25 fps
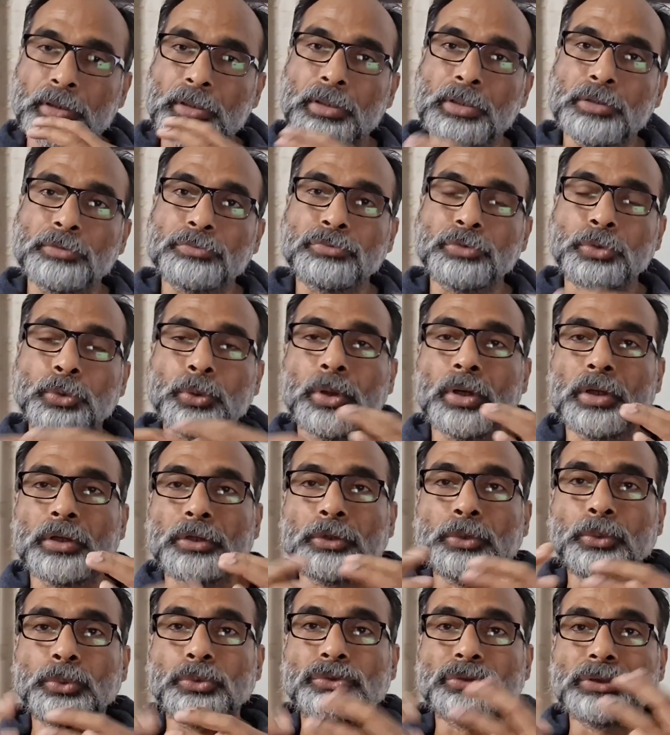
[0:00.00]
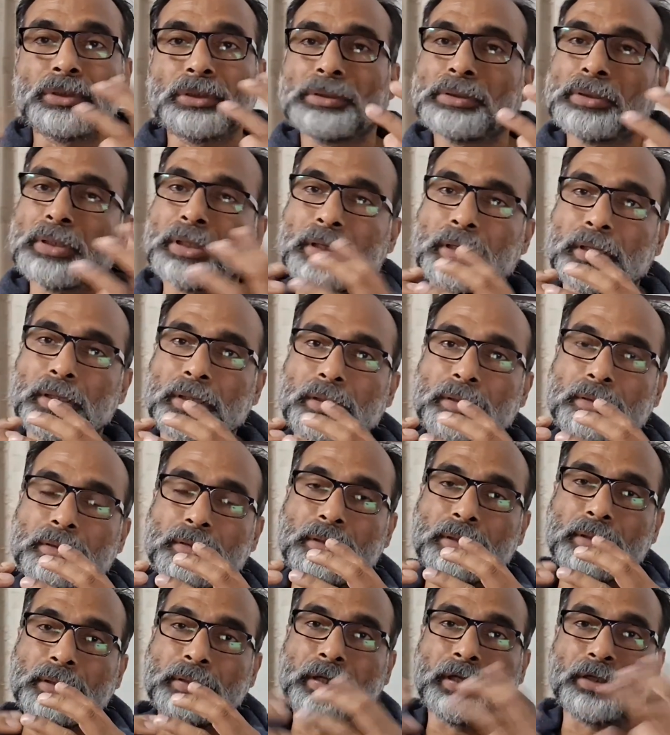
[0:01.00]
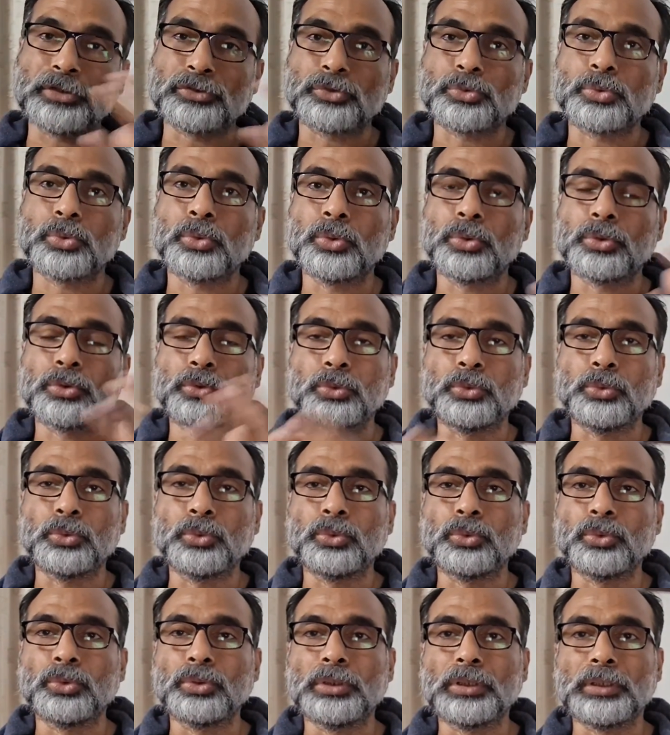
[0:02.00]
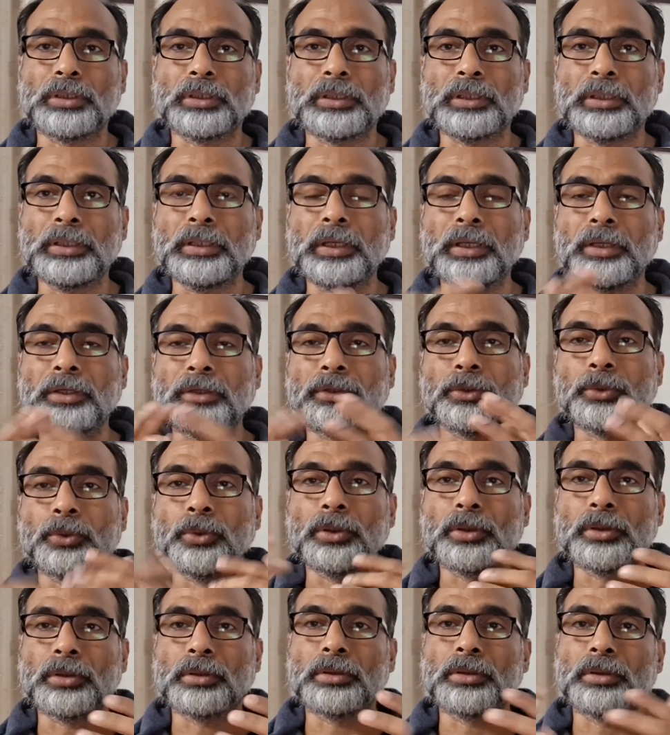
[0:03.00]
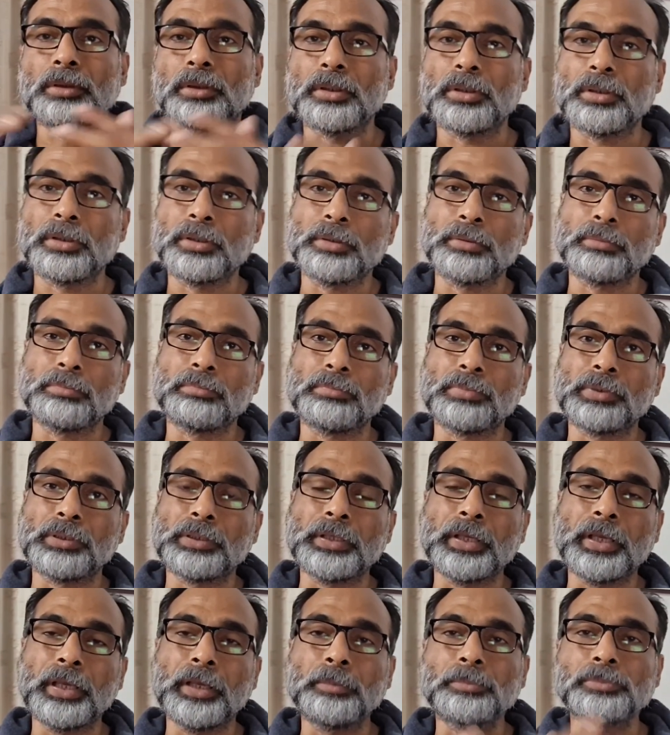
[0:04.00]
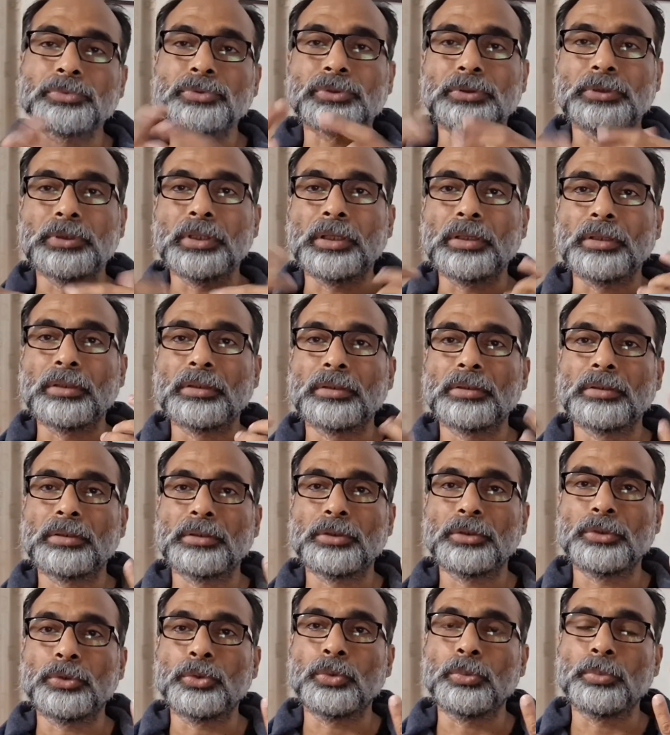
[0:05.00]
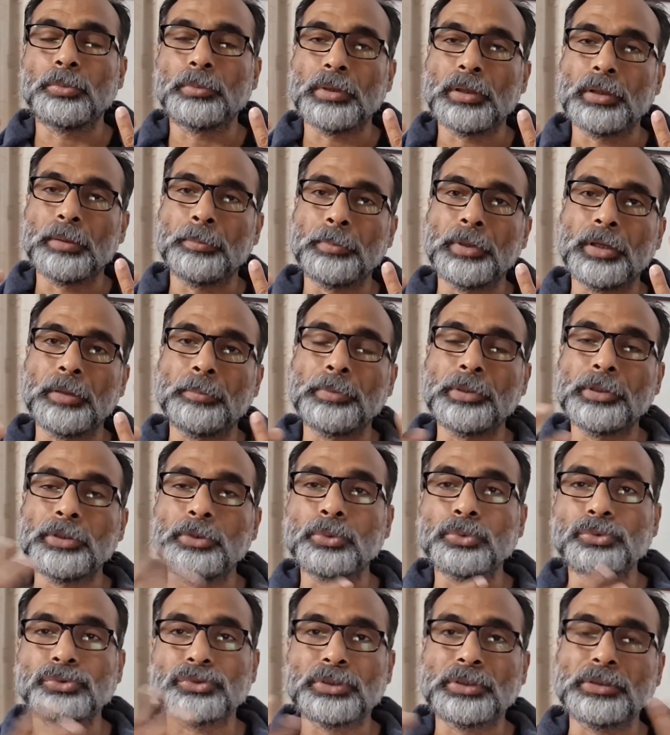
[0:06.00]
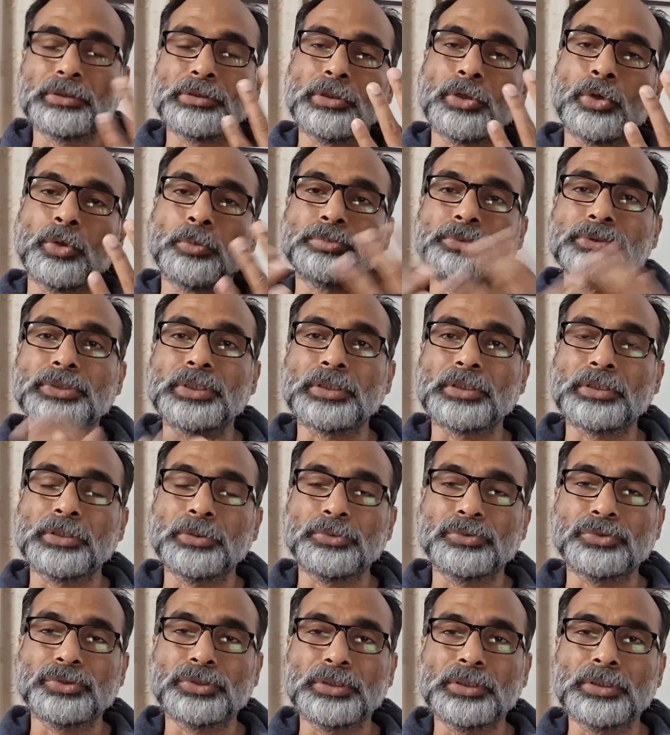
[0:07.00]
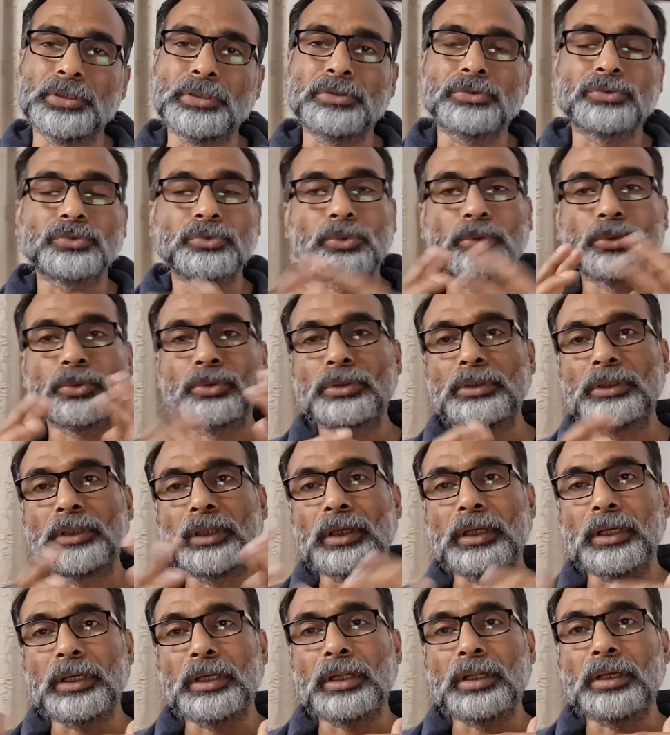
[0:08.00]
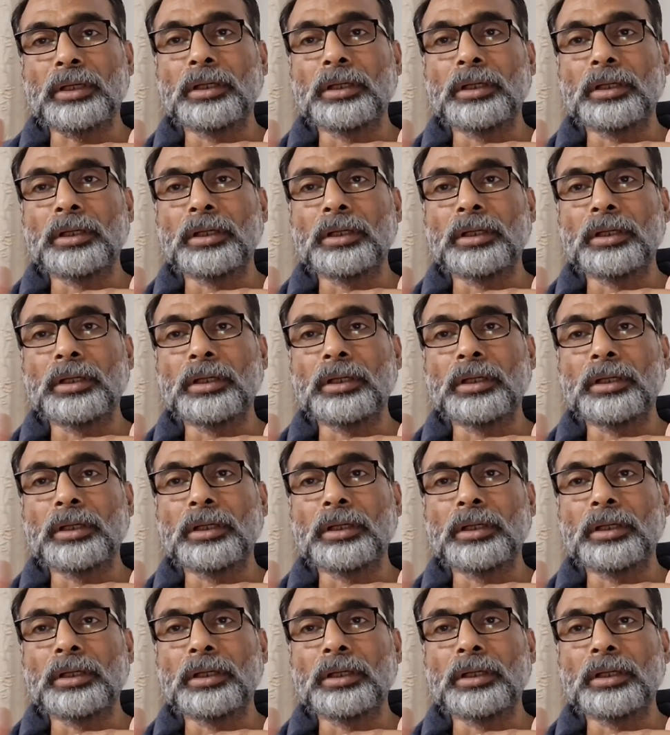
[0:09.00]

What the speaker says: if you are using the Xcode to create your games, then you may be using the Objective-C. So there